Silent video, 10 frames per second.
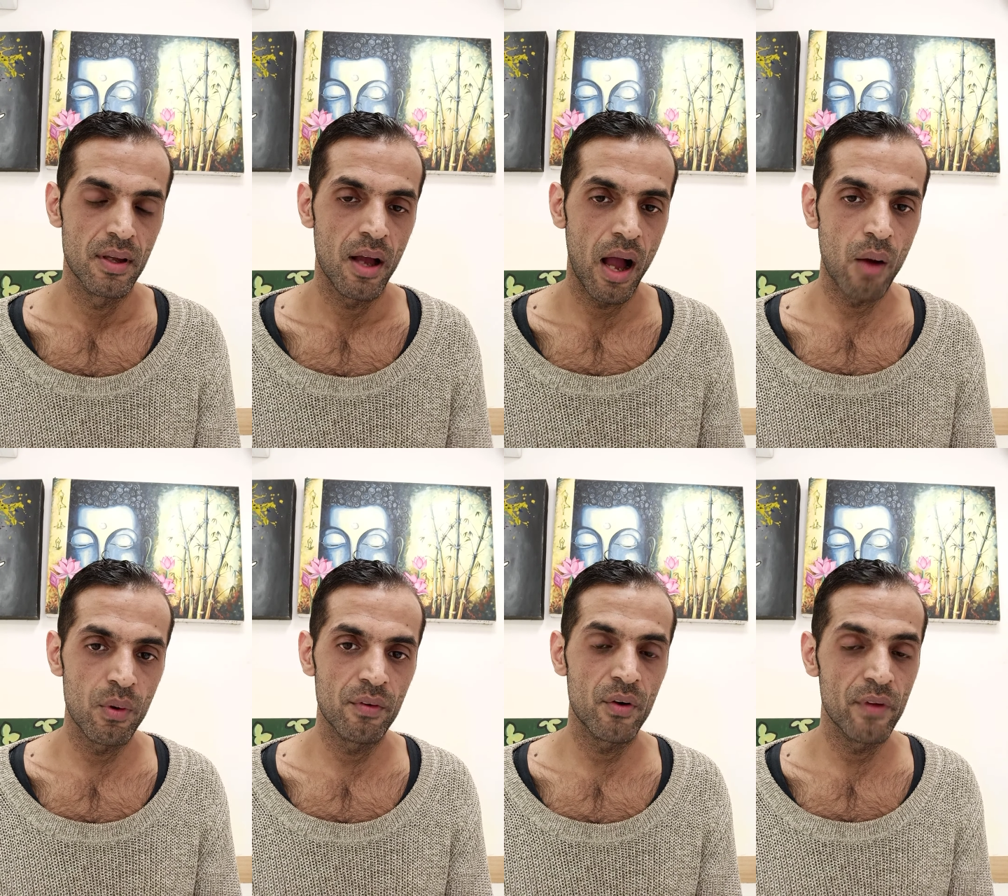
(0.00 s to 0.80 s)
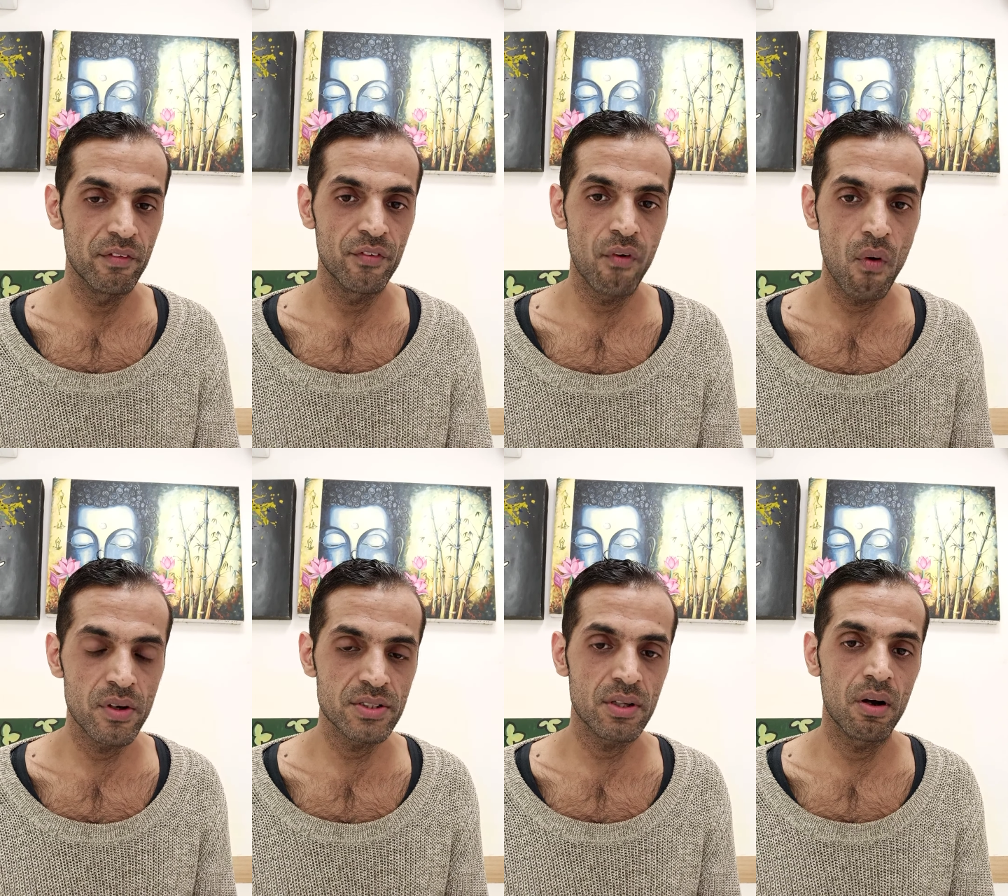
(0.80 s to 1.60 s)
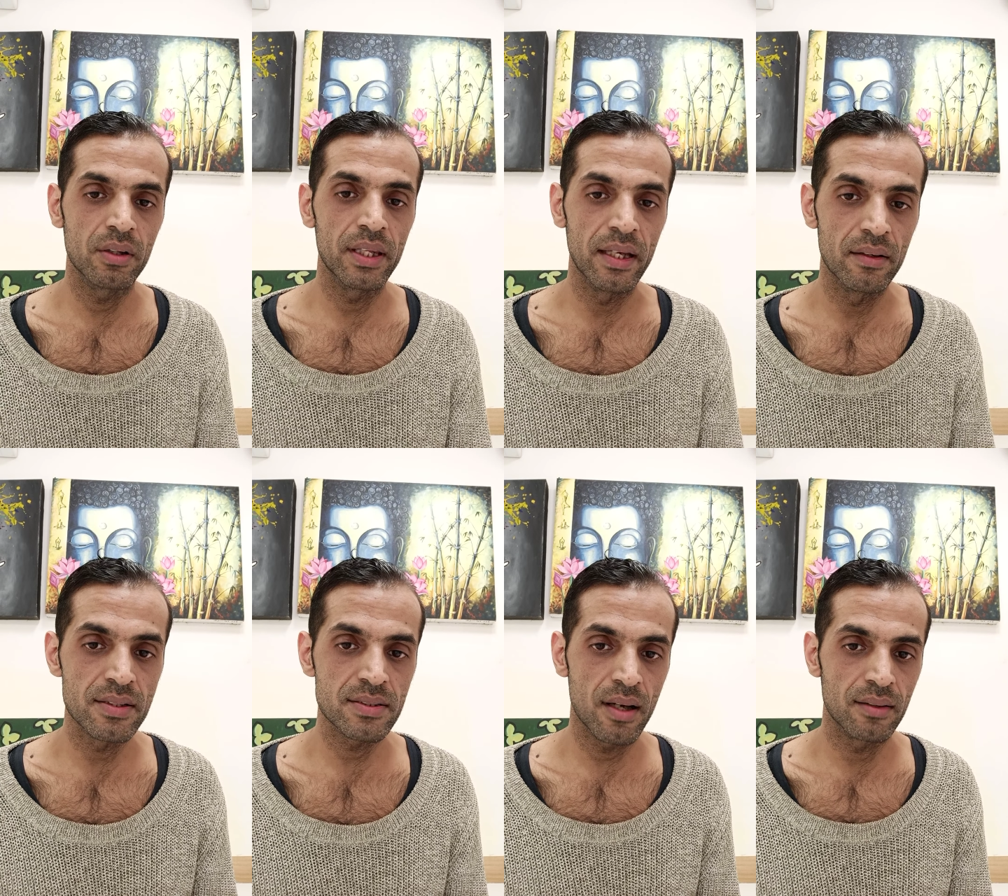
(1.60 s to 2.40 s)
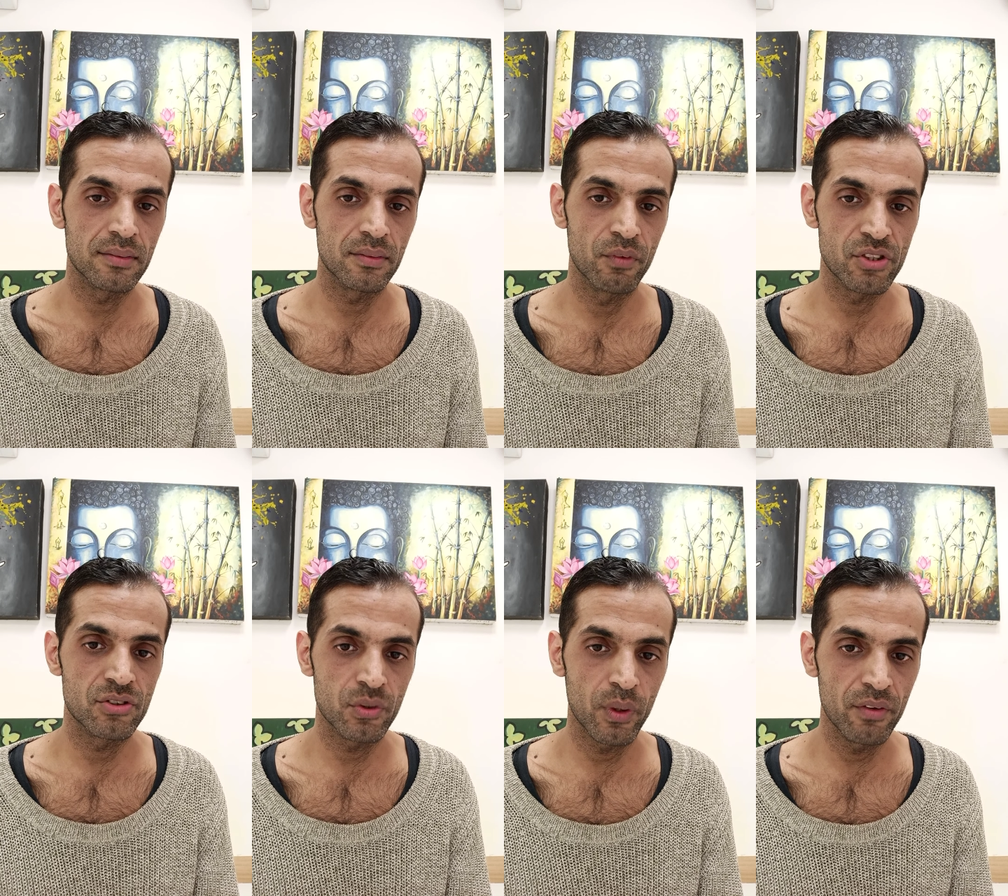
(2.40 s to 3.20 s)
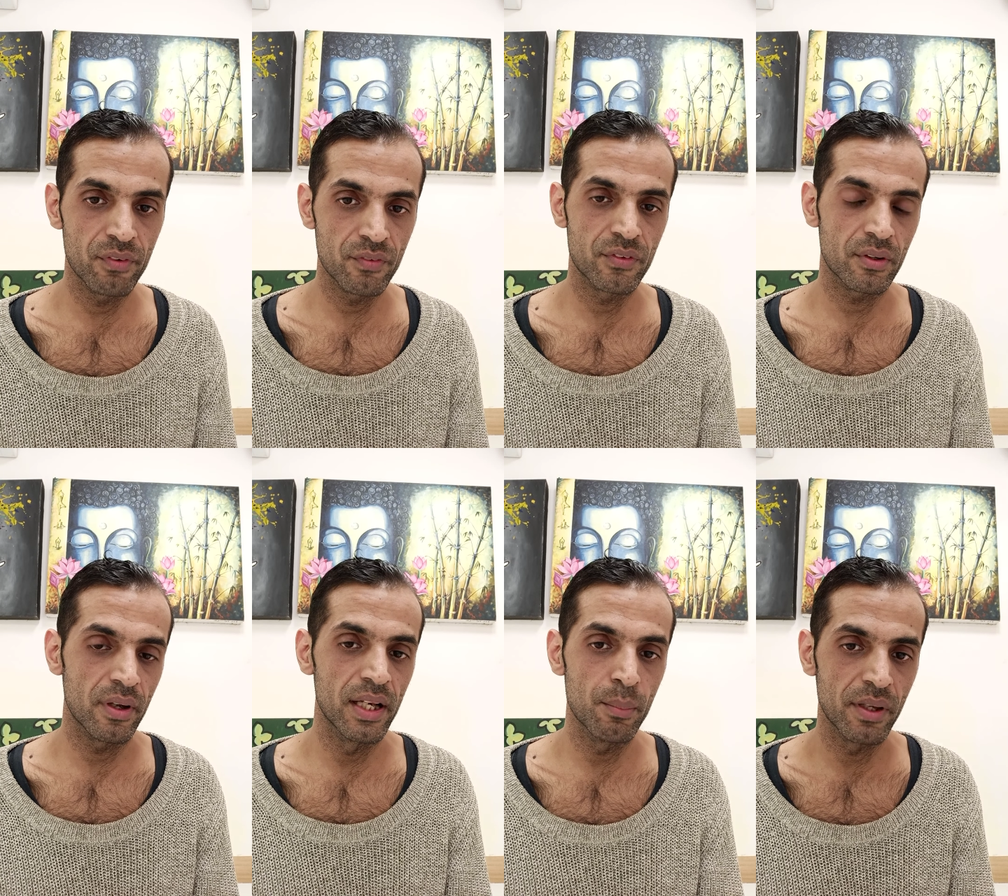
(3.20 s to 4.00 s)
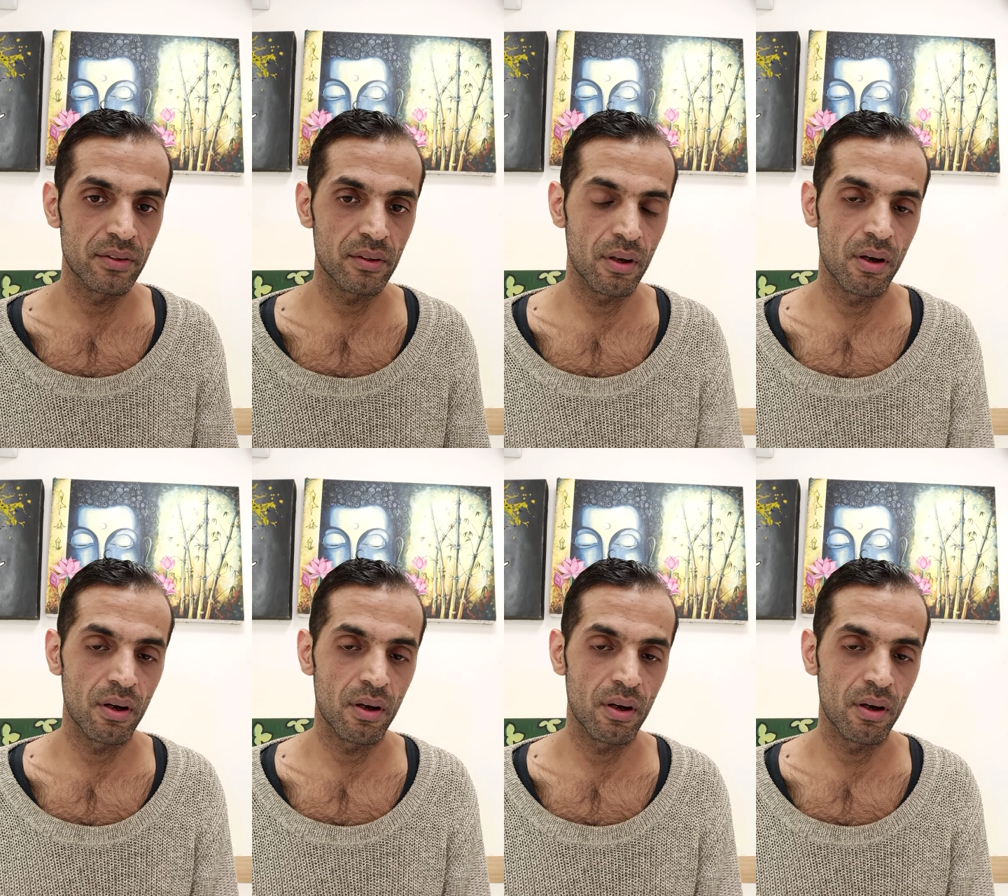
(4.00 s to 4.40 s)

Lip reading: However, when we focus on the inner sun, which is the 25th element,